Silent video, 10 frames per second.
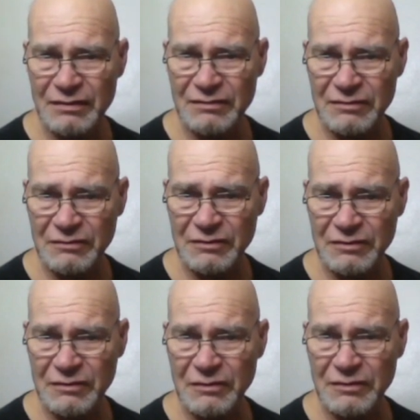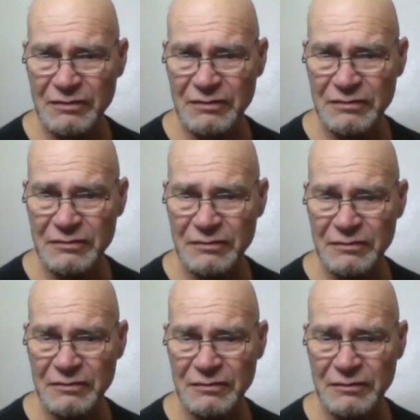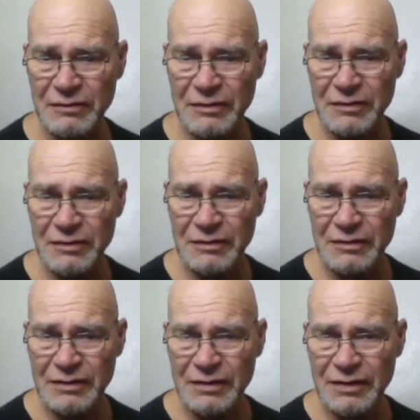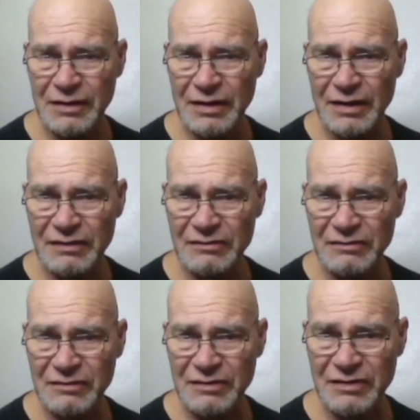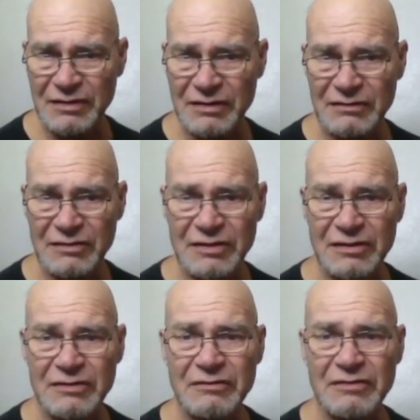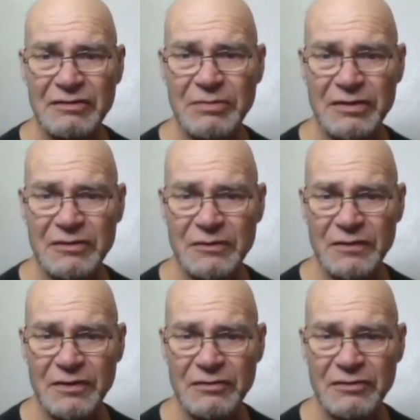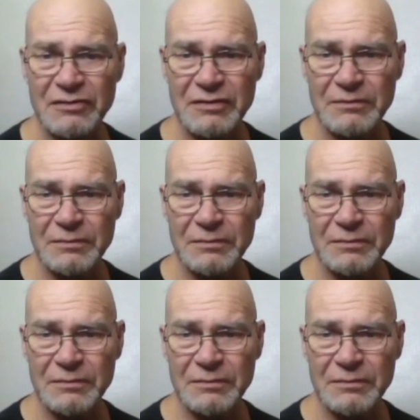So we're going to actually, let's look at doing the picture first.